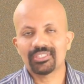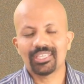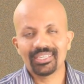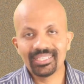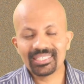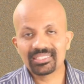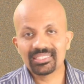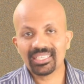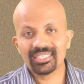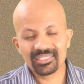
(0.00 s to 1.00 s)
with
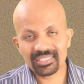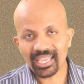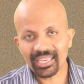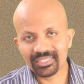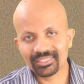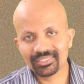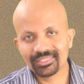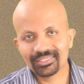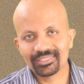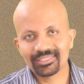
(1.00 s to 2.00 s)
distinct
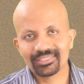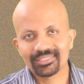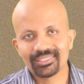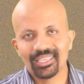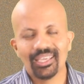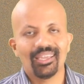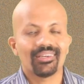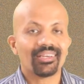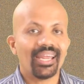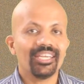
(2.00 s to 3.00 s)
signs.
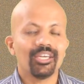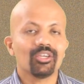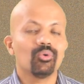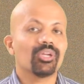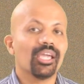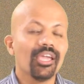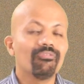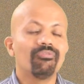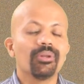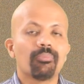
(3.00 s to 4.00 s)
Try to include
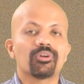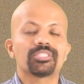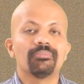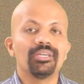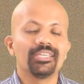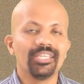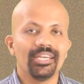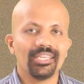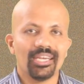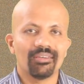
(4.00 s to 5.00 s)
every possible
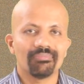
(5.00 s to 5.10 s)
detail